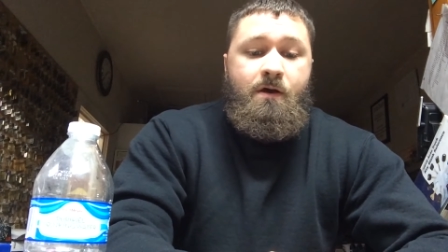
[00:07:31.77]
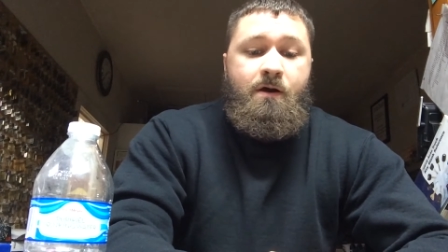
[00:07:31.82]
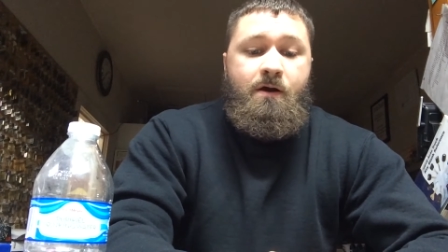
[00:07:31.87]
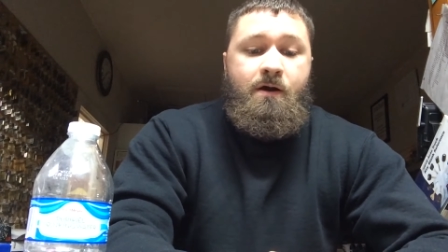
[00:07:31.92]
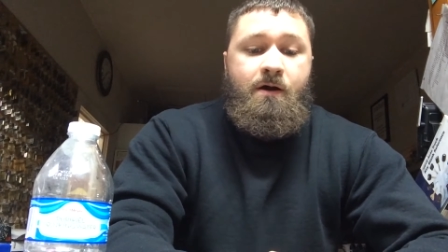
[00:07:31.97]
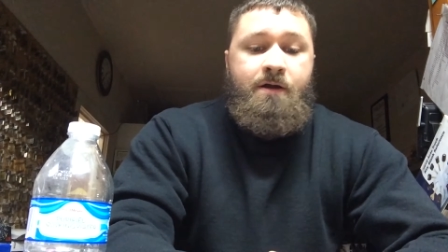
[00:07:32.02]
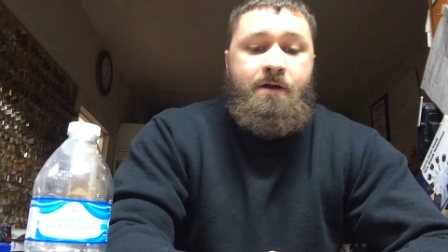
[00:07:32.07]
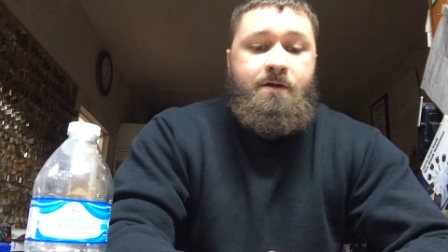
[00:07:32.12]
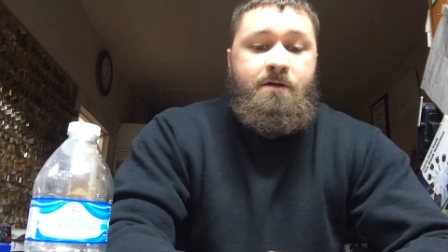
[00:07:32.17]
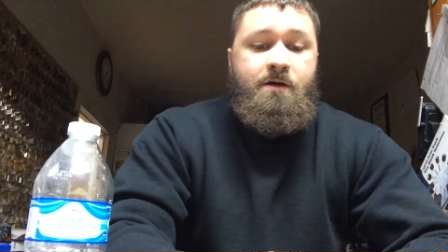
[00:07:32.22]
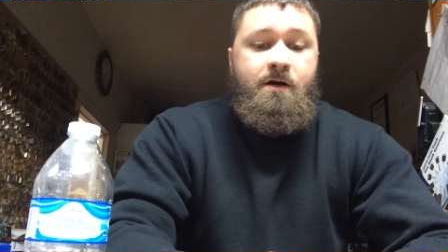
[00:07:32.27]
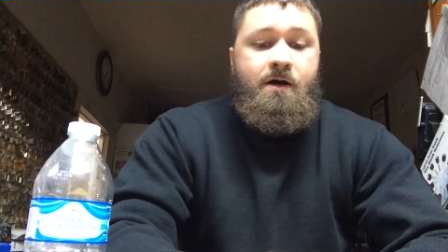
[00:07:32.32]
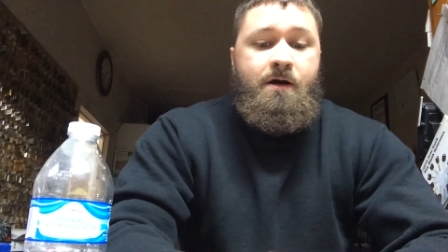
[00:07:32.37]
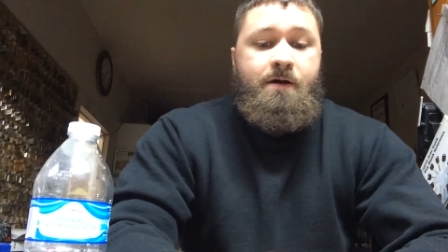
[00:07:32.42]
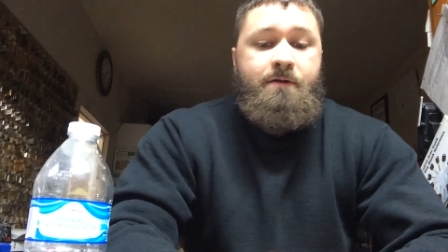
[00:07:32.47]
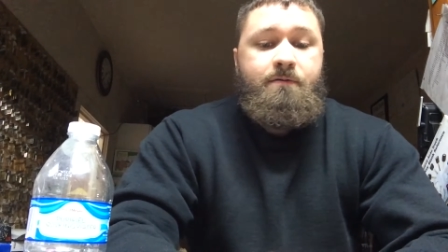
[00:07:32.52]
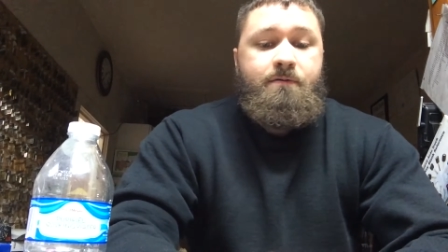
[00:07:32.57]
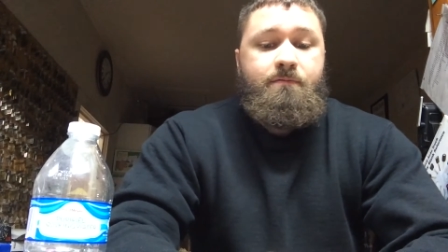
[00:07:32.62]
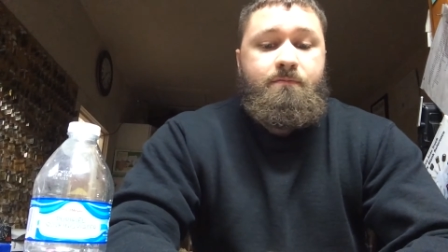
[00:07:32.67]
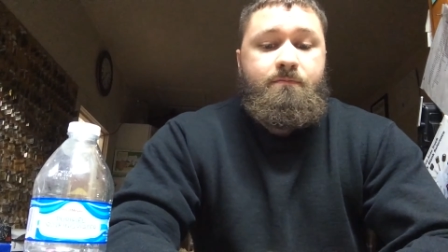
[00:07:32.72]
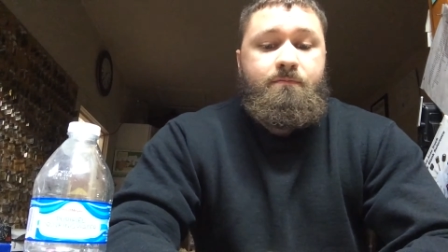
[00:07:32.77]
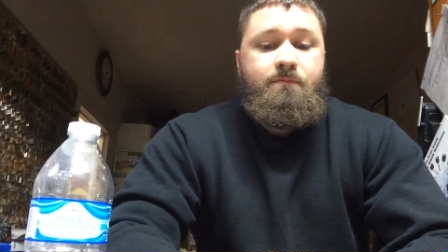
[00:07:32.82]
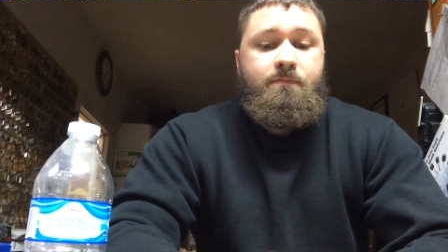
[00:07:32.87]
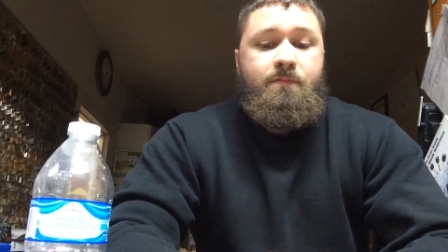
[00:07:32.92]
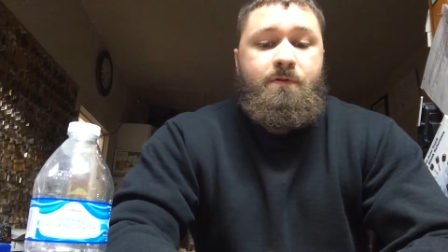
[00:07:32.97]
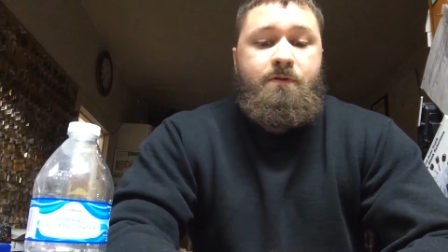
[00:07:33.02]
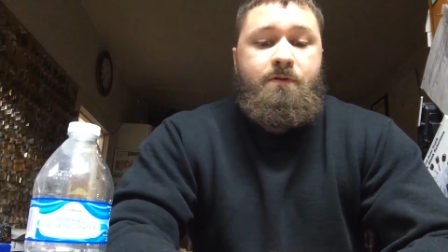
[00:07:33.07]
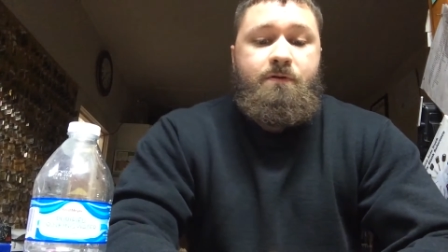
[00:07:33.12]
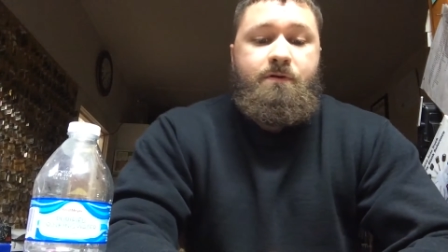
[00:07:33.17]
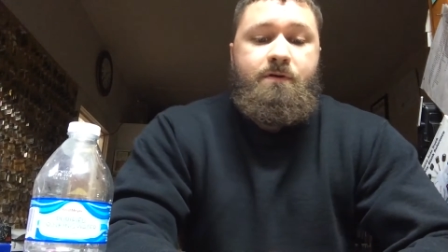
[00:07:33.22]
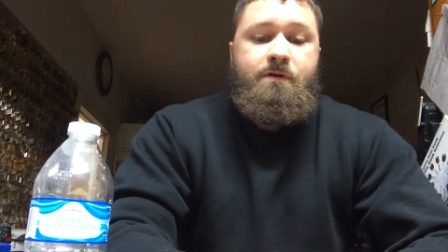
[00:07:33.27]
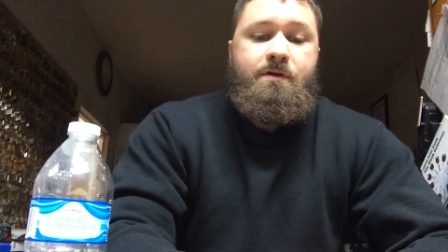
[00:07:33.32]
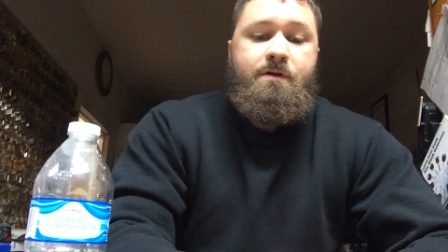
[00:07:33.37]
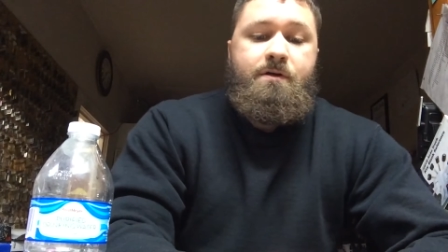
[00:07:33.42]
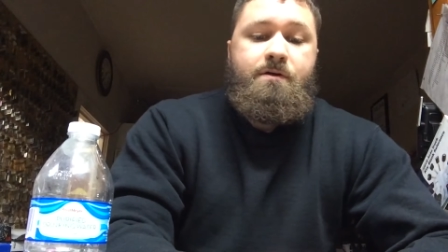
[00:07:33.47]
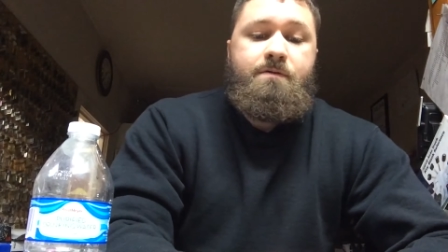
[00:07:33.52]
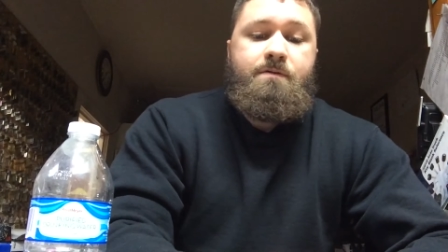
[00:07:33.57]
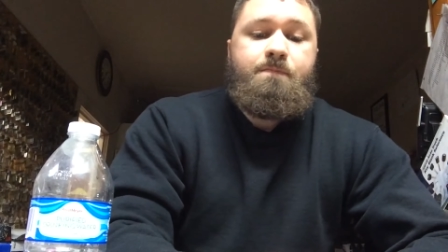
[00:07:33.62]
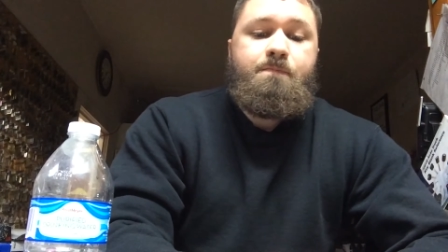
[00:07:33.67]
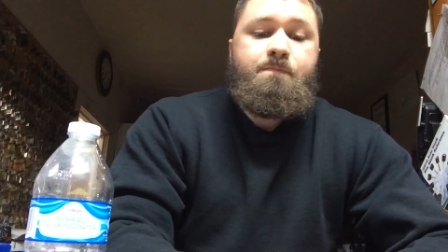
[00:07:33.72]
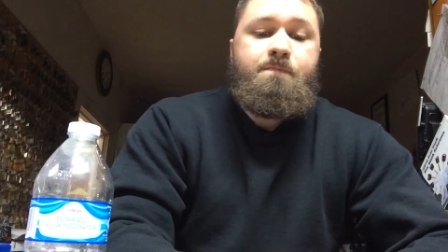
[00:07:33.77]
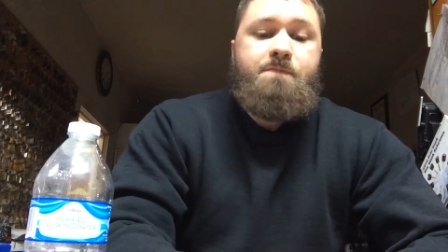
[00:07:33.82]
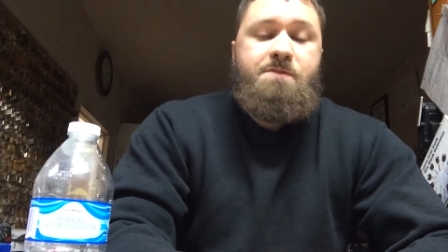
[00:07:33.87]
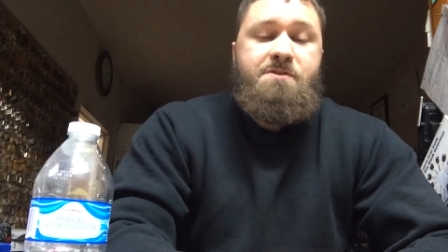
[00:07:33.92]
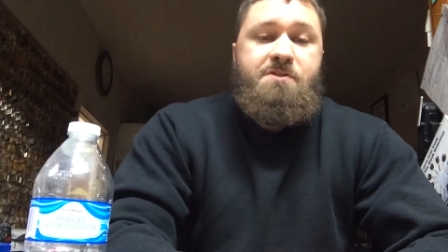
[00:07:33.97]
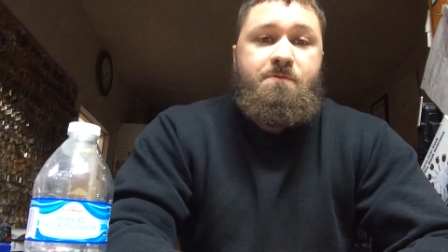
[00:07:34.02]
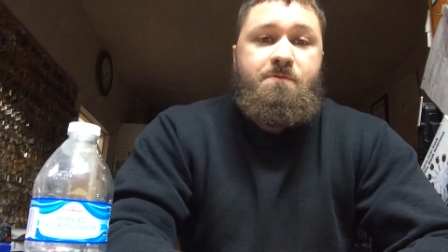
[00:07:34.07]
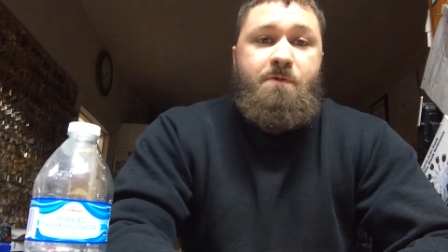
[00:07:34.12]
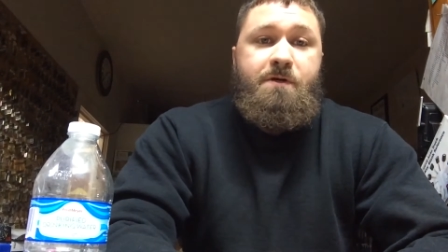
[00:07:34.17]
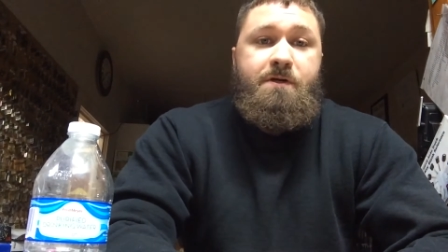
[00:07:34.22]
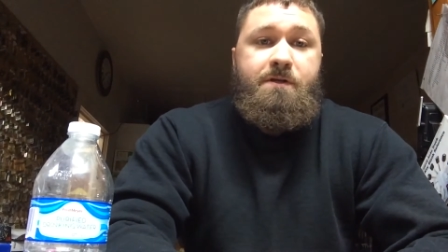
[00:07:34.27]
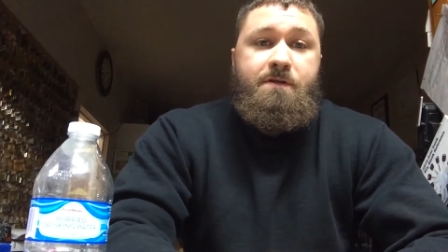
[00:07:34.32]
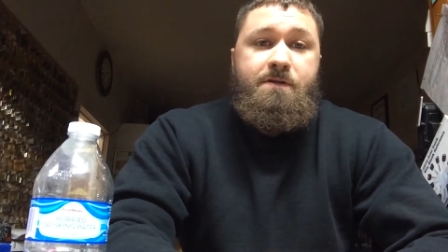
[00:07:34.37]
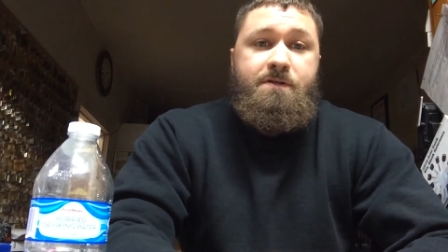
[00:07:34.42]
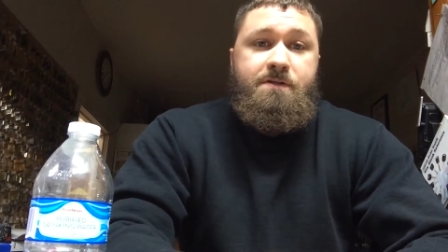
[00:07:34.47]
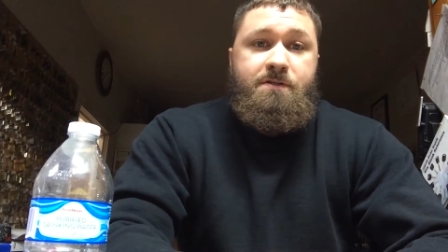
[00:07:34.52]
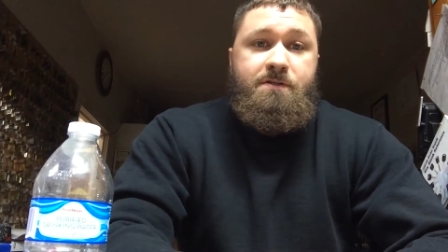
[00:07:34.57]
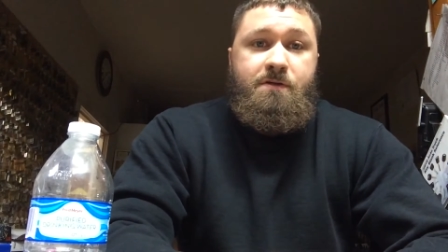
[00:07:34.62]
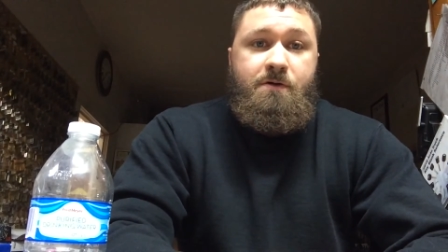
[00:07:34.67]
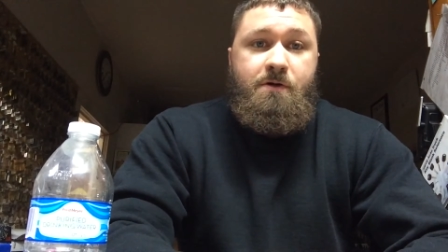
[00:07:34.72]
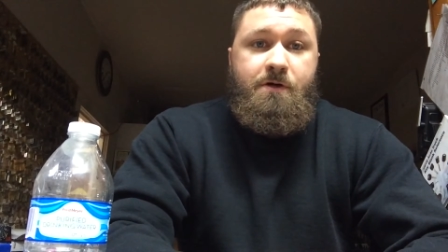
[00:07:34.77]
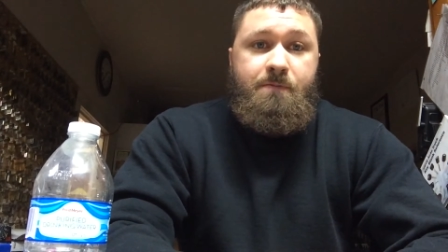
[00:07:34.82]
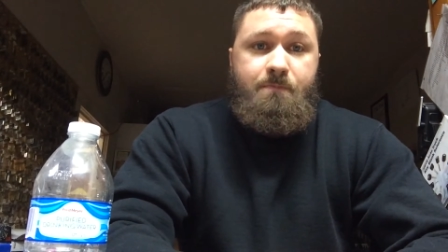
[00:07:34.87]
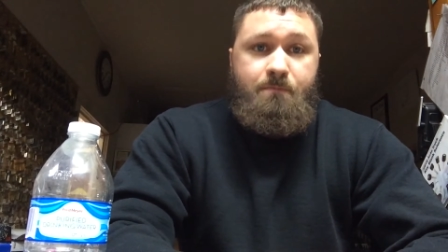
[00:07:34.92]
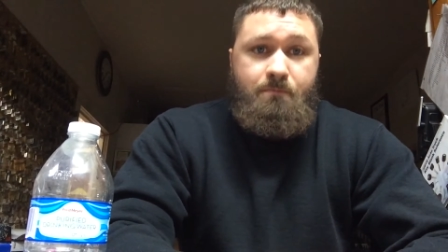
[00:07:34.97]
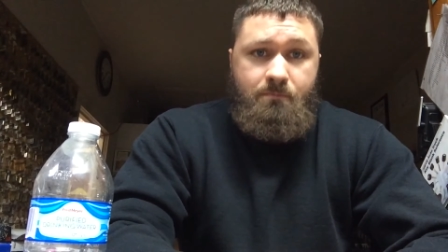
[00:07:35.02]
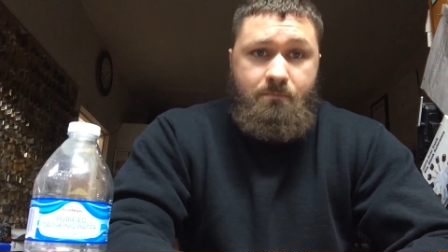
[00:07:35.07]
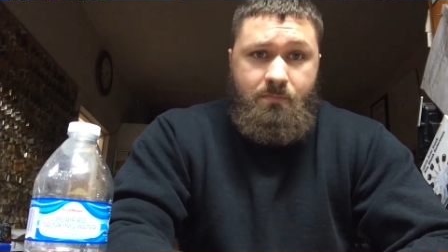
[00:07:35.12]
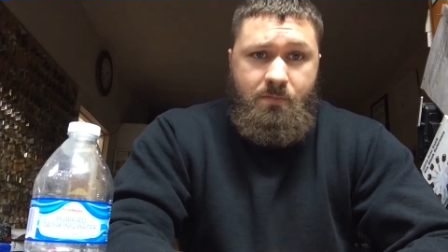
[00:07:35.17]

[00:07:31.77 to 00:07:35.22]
I got a sweetness to it,